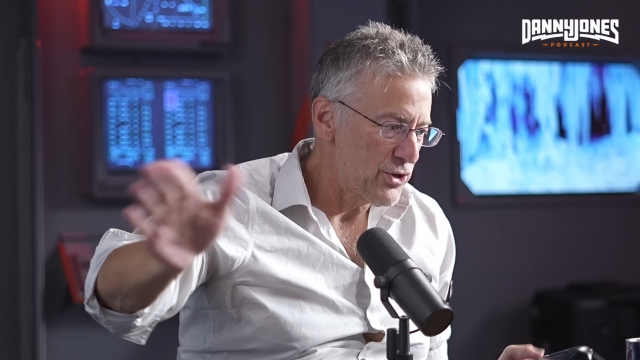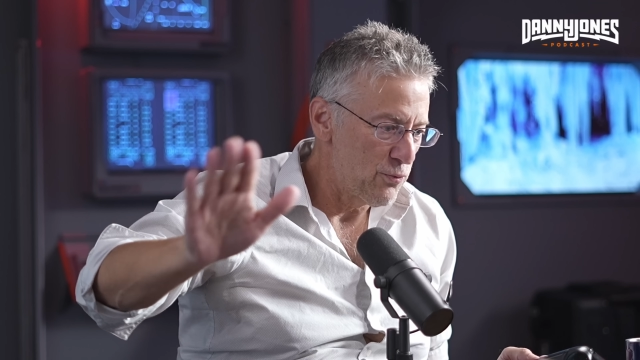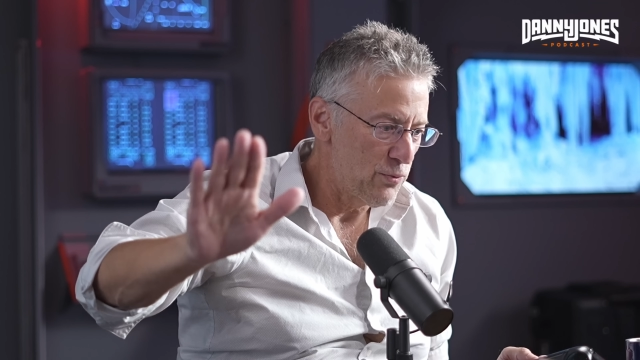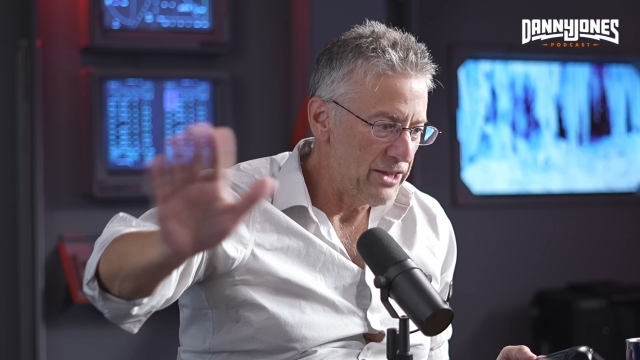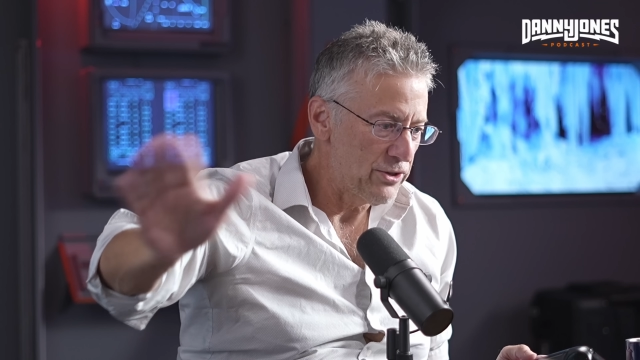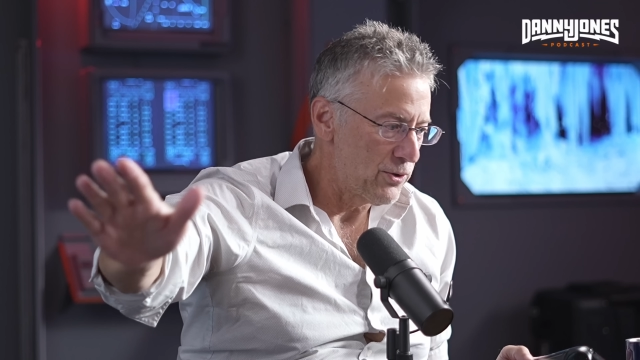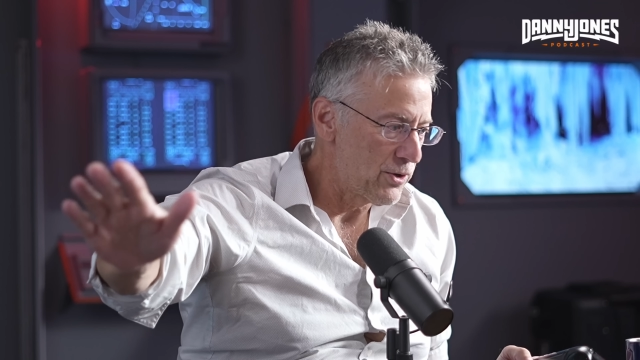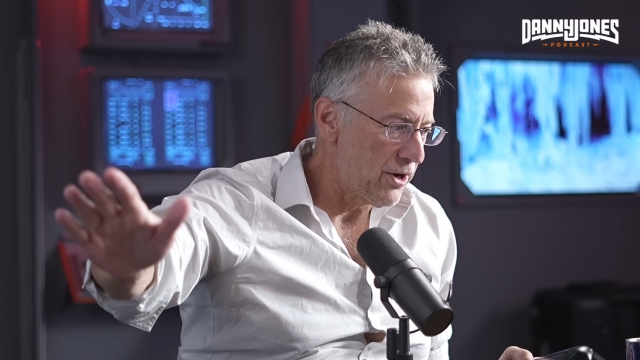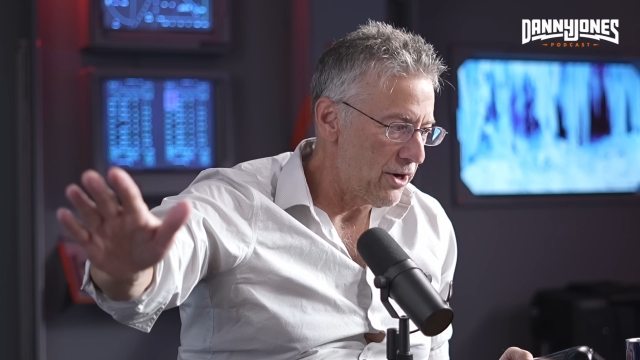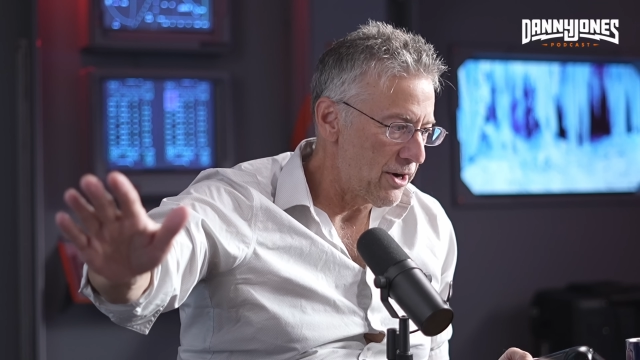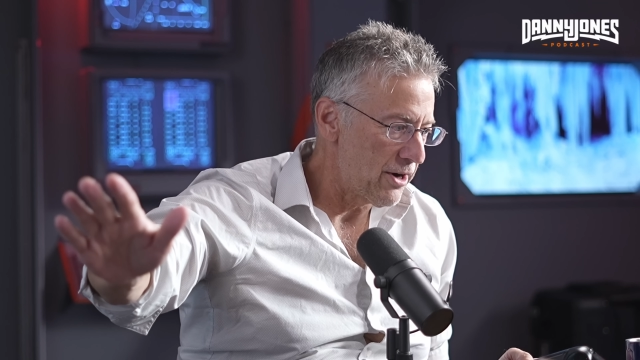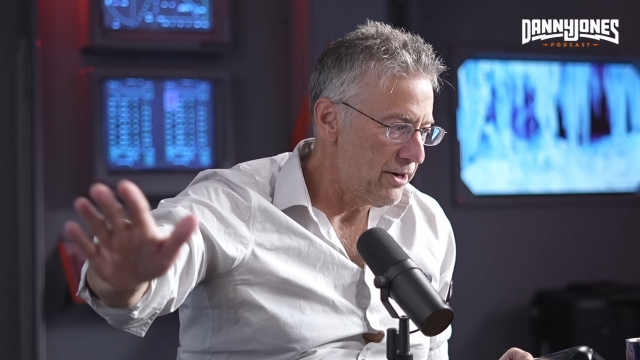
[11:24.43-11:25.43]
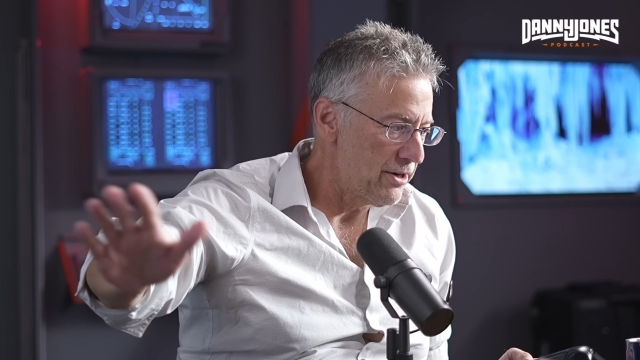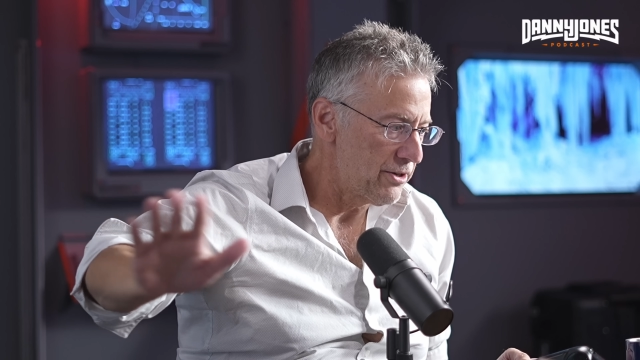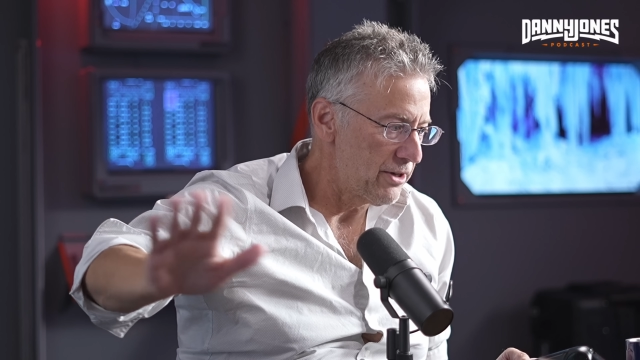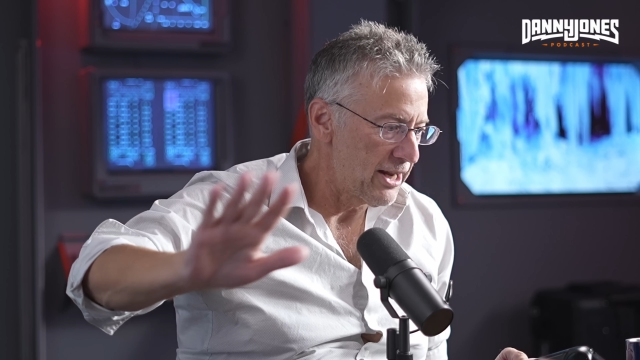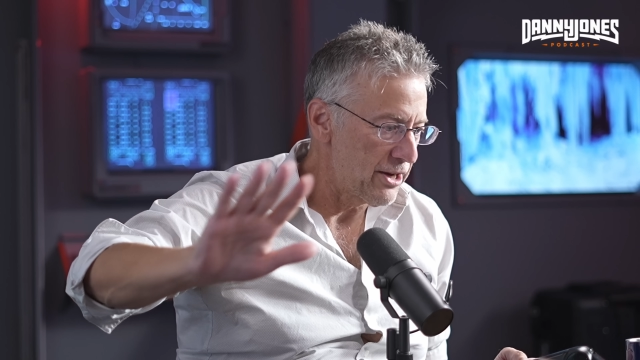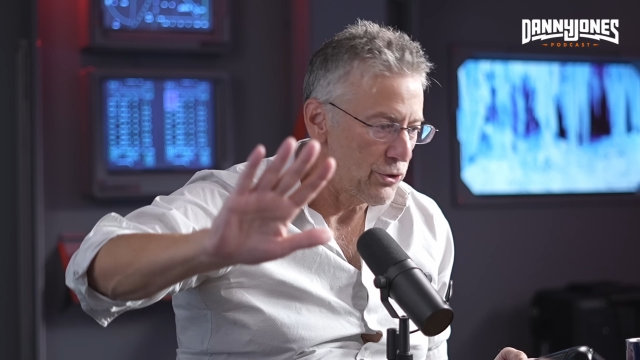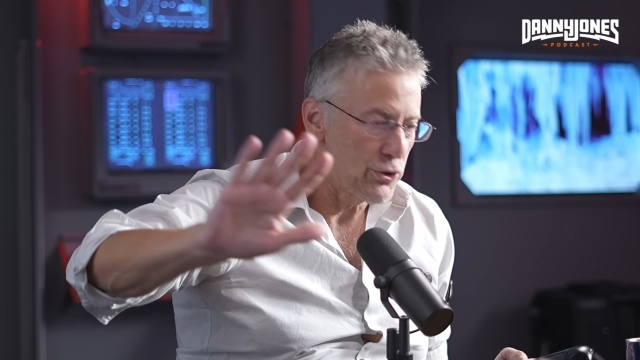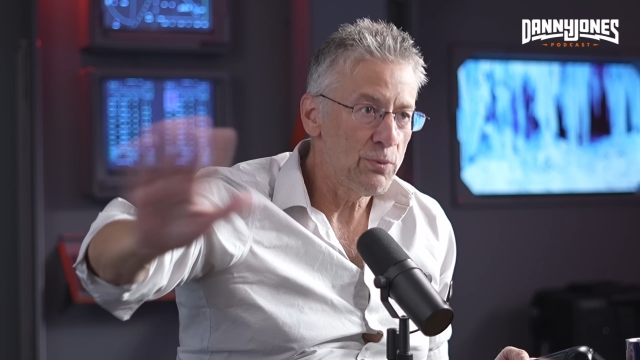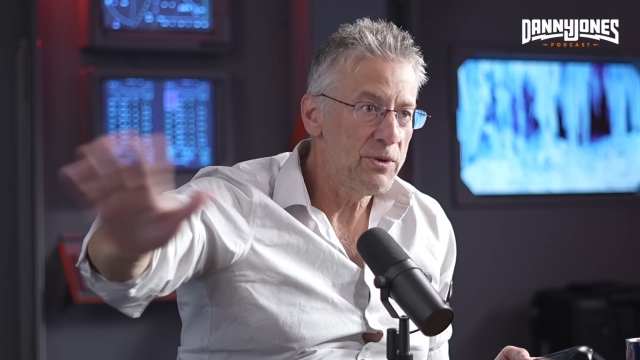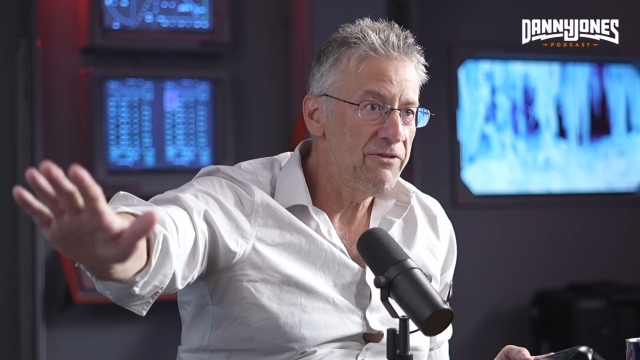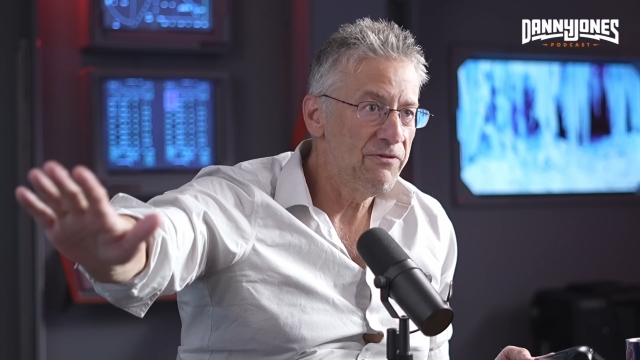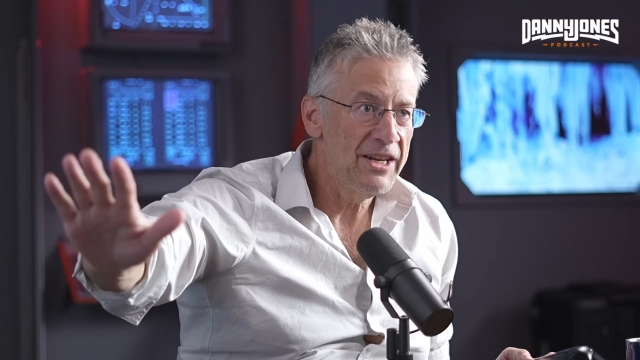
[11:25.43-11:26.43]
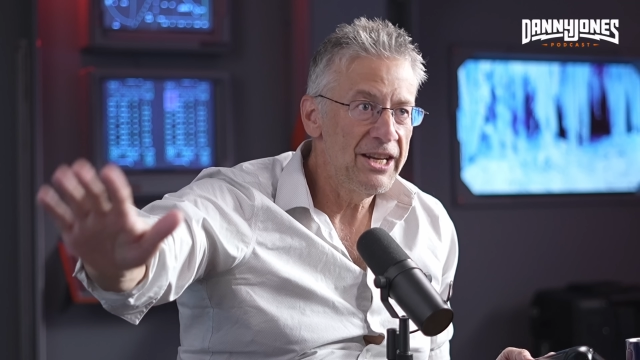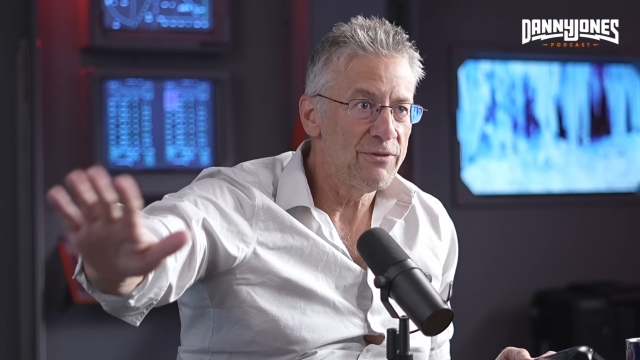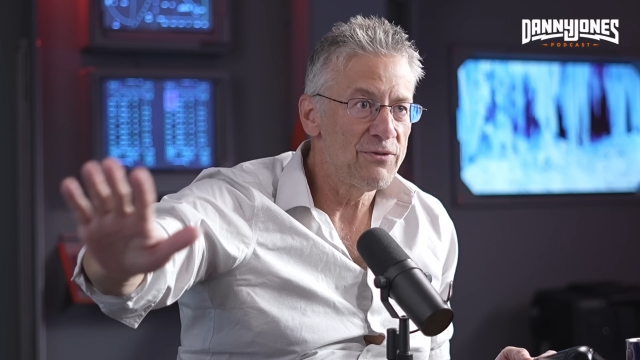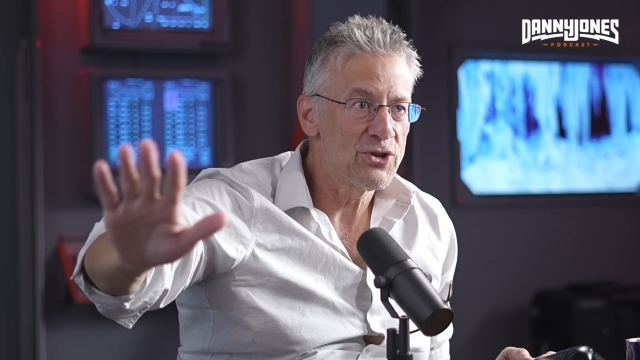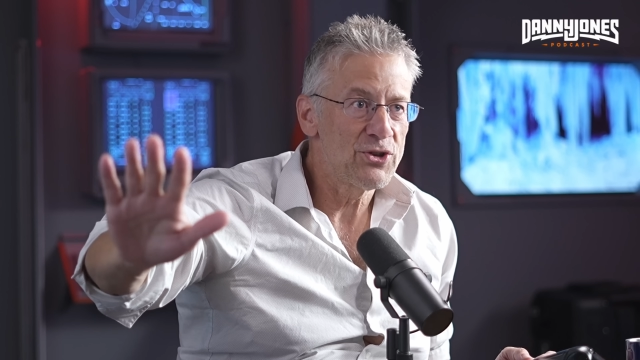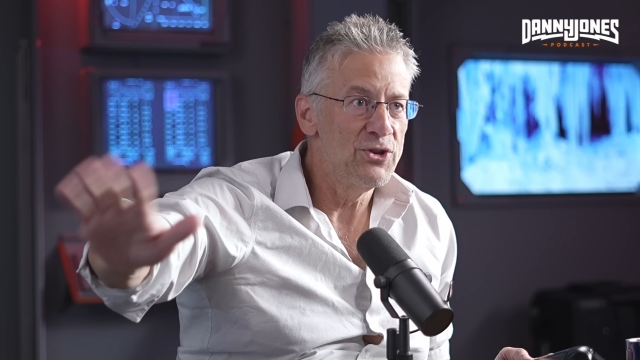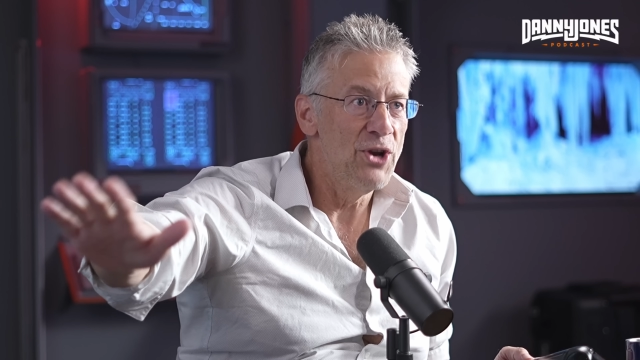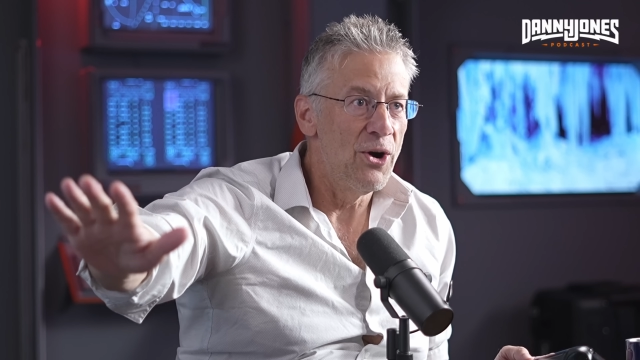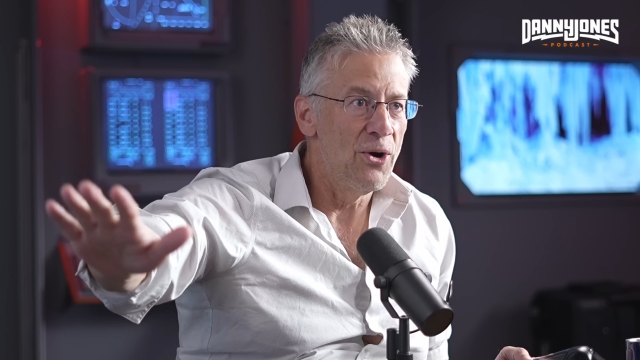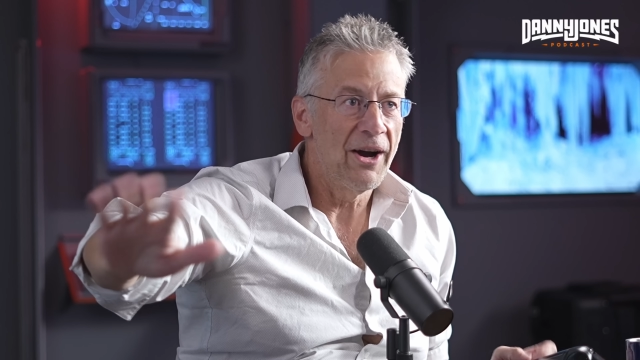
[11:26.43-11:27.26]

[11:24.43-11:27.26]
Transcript: rental car under like three feet of snow.